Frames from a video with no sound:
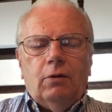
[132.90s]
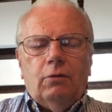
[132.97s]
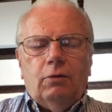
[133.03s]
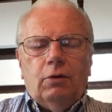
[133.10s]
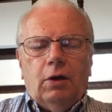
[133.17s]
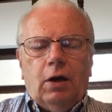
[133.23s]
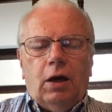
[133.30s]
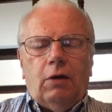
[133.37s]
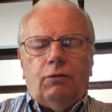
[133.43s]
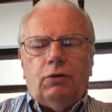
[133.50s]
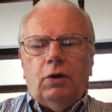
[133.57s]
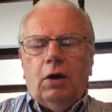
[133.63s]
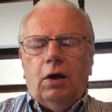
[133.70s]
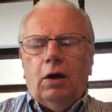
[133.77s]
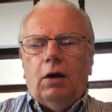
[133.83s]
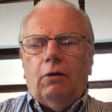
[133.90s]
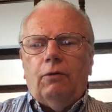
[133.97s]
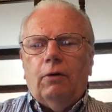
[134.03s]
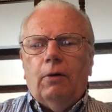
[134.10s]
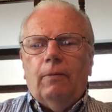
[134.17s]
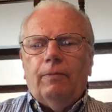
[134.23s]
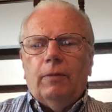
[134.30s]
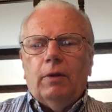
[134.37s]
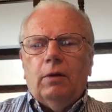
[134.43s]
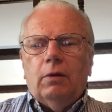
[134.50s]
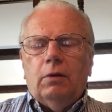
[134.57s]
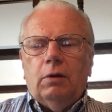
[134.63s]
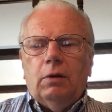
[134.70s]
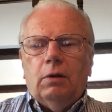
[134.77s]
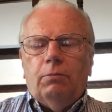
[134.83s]
We have to have
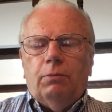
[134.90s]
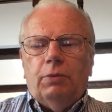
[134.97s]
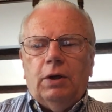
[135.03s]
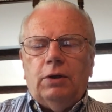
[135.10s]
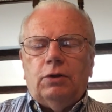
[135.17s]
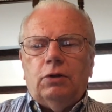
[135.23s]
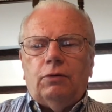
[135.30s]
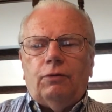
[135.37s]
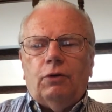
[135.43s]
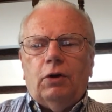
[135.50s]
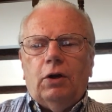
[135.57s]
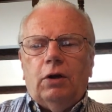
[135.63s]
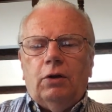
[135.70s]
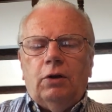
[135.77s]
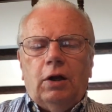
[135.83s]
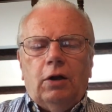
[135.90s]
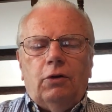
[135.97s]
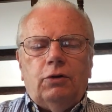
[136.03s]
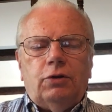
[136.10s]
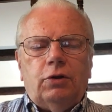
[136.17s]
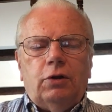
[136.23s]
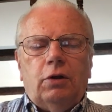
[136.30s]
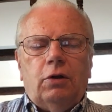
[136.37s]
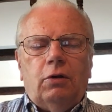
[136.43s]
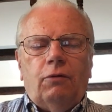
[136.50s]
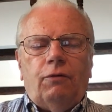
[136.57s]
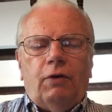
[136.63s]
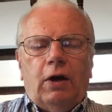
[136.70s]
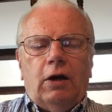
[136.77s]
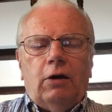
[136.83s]
the basis for inerrancy and
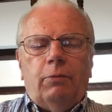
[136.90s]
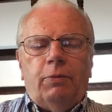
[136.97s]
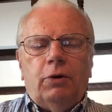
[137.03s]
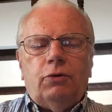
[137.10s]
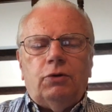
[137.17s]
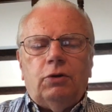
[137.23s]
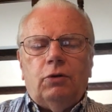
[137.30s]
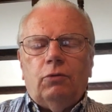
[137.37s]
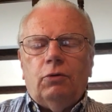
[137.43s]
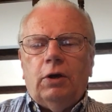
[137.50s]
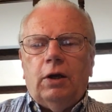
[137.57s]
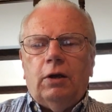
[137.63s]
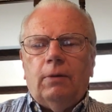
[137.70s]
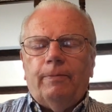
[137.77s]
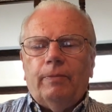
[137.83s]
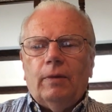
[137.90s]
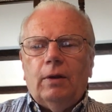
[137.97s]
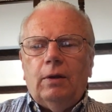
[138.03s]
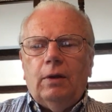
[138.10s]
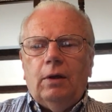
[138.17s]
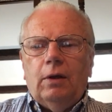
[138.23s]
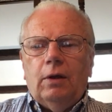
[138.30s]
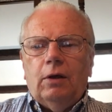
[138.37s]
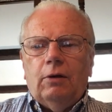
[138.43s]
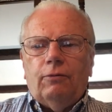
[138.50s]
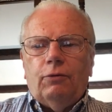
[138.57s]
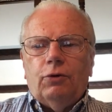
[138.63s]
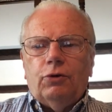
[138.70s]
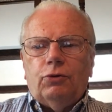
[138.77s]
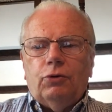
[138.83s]
infallibility right
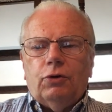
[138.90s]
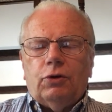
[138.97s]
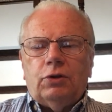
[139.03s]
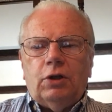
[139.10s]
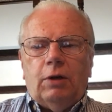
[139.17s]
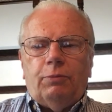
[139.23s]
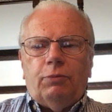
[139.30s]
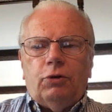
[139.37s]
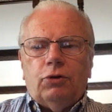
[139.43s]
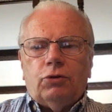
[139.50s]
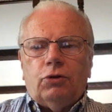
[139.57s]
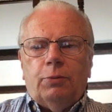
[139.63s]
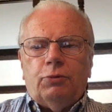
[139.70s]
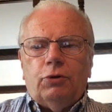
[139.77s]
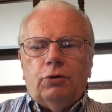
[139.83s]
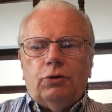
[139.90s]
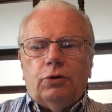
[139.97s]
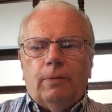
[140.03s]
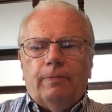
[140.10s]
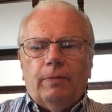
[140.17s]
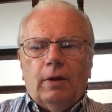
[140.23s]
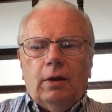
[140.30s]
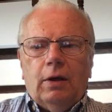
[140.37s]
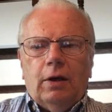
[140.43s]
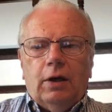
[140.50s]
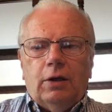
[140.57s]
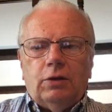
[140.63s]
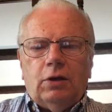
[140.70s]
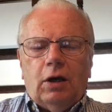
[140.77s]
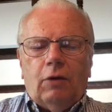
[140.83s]
if we're to accept the scriptures
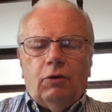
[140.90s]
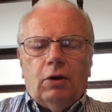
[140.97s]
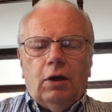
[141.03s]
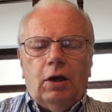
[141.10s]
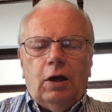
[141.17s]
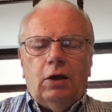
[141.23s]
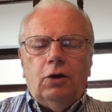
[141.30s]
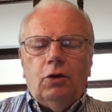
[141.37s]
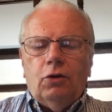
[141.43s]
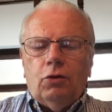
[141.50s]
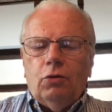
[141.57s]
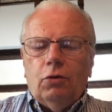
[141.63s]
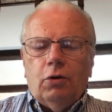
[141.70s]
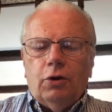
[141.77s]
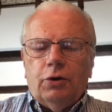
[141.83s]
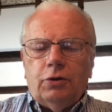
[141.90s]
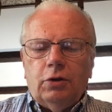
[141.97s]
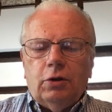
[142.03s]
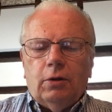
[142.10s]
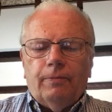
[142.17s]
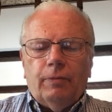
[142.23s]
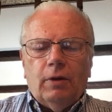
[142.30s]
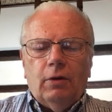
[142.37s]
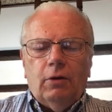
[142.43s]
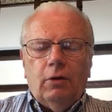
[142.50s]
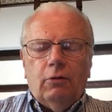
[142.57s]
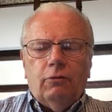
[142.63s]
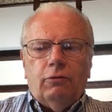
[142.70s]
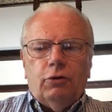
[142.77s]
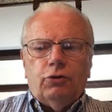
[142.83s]
as having any authority
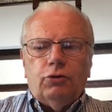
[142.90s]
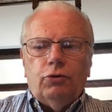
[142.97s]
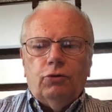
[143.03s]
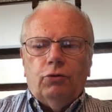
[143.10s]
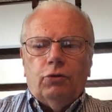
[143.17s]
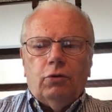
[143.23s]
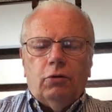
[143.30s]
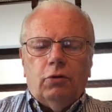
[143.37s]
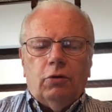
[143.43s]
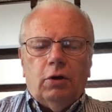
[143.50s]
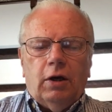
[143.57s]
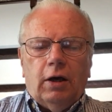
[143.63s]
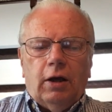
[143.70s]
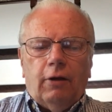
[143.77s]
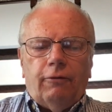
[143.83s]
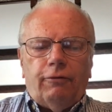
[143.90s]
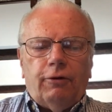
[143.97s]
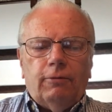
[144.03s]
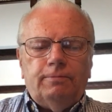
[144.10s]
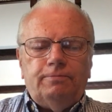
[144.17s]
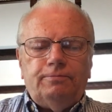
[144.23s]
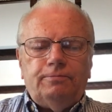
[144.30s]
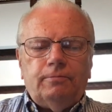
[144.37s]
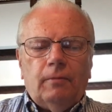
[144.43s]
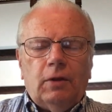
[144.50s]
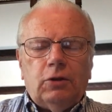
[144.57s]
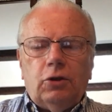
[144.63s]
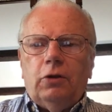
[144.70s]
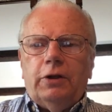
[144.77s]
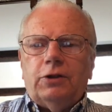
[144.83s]
for truth or life.
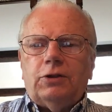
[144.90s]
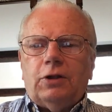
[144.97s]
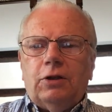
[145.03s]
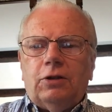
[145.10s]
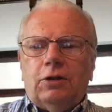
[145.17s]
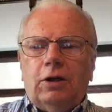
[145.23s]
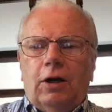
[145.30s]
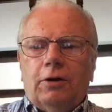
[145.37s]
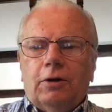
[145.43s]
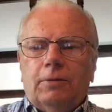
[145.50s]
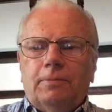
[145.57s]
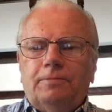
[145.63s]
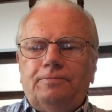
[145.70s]
So let's get started.